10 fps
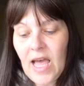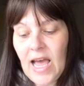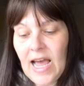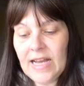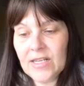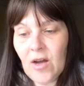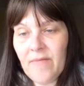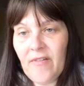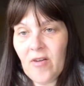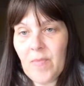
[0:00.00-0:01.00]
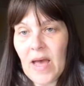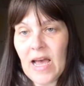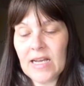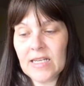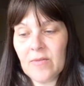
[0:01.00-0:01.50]
And I'm very
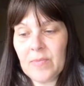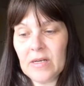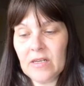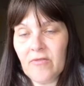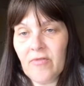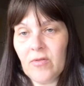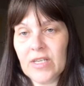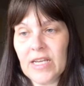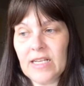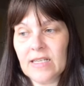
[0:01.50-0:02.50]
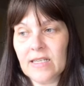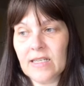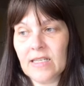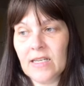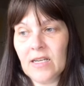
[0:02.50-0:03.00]
bad at building
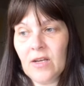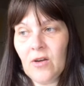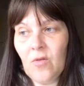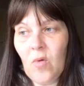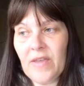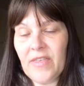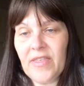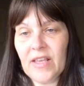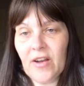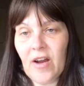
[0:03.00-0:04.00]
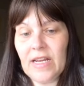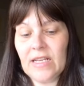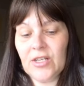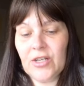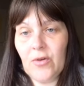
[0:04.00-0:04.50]
routines where the thing that I need
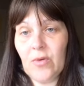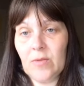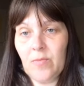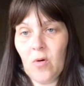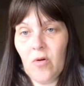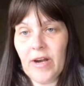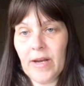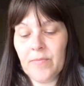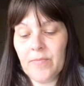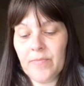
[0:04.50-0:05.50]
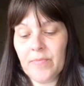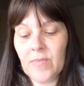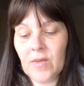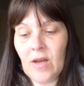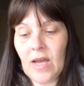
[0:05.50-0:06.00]
to do is boring
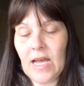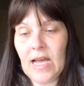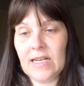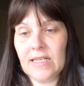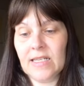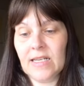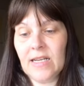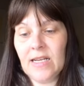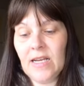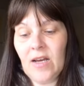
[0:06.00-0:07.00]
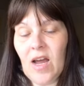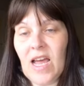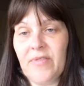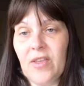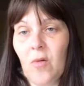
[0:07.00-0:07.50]
and I
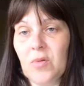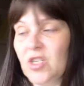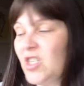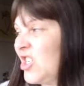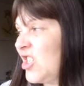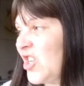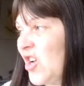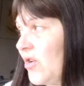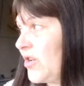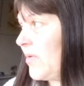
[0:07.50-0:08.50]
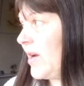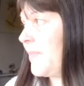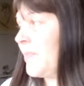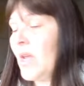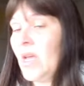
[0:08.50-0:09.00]
have the option to just not do it.
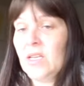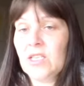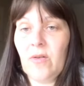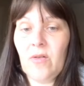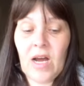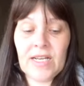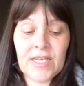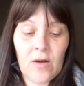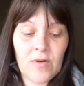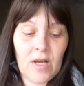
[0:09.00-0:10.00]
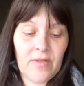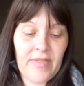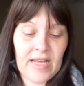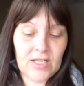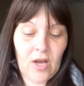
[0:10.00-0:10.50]
So I don't know that
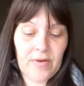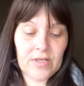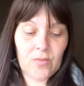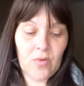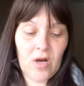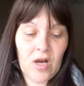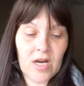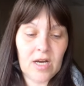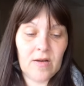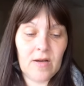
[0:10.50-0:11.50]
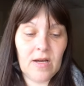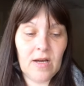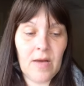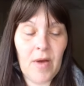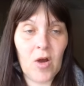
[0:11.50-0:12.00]
that's going to work.
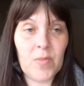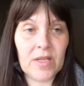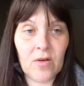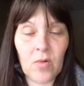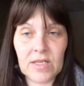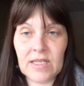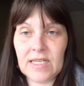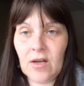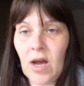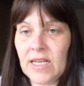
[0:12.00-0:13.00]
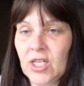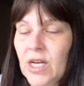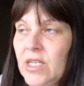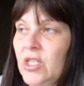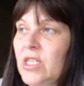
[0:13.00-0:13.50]
I'm hoping that once the diet
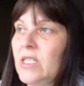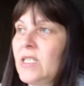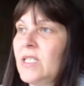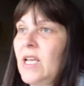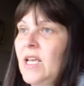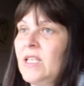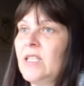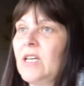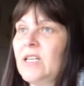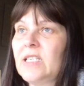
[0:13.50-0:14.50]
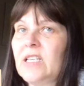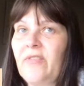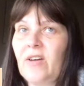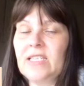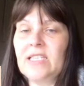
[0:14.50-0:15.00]
changes, that if
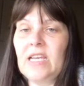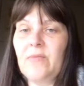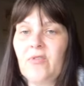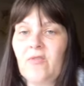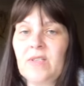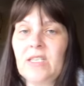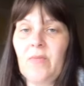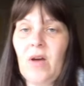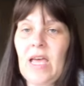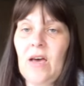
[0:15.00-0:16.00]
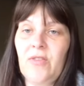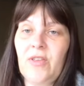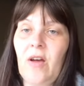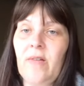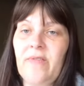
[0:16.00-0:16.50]
I see improvements in my health
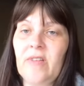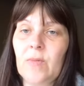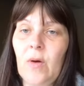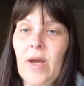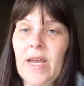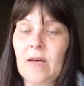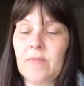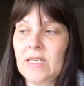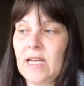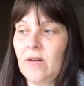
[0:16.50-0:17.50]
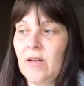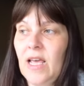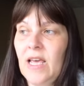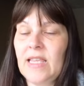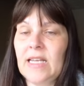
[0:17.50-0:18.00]
and hopefully as my weight comes down,
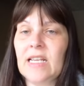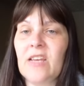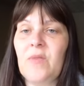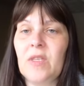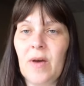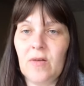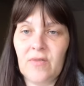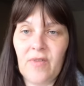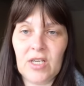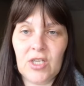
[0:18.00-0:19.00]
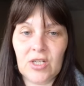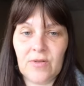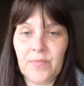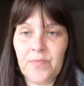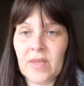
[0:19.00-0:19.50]
that'll give me the
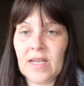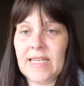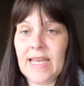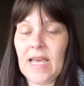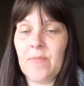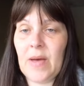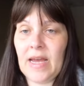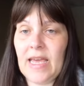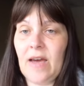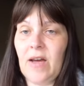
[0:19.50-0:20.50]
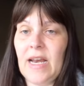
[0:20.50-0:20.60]
motivation to get back out